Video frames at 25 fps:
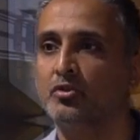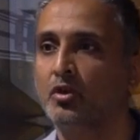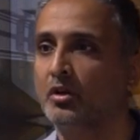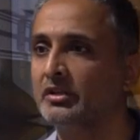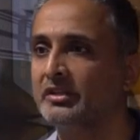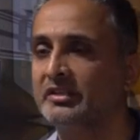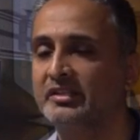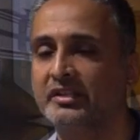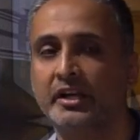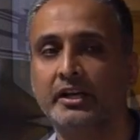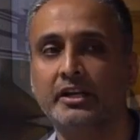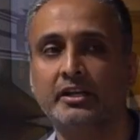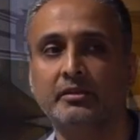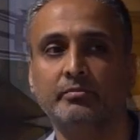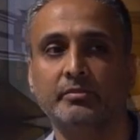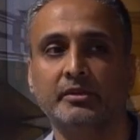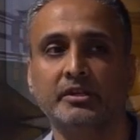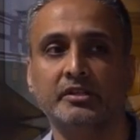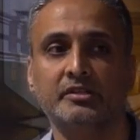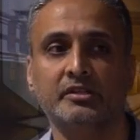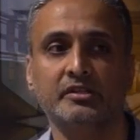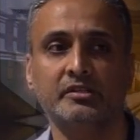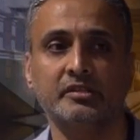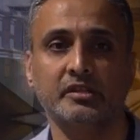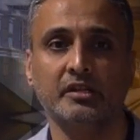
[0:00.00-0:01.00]
all static
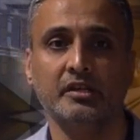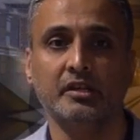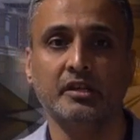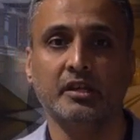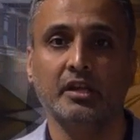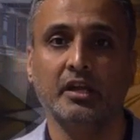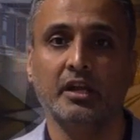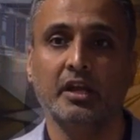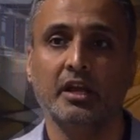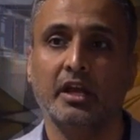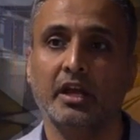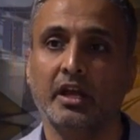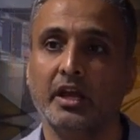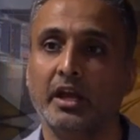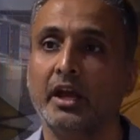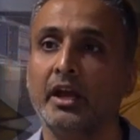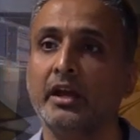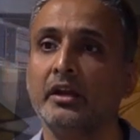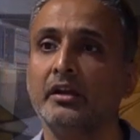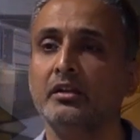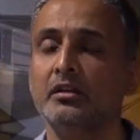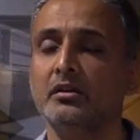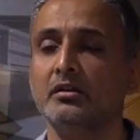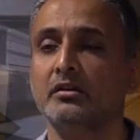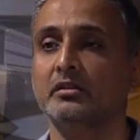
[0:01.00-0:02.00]
pages,
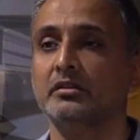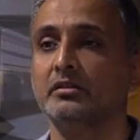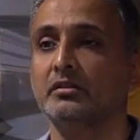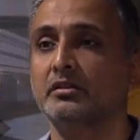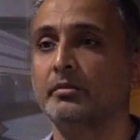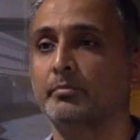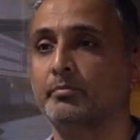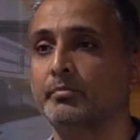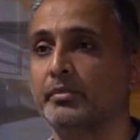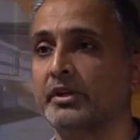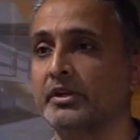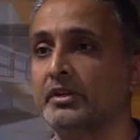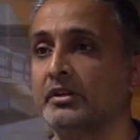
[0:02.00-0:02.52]
and the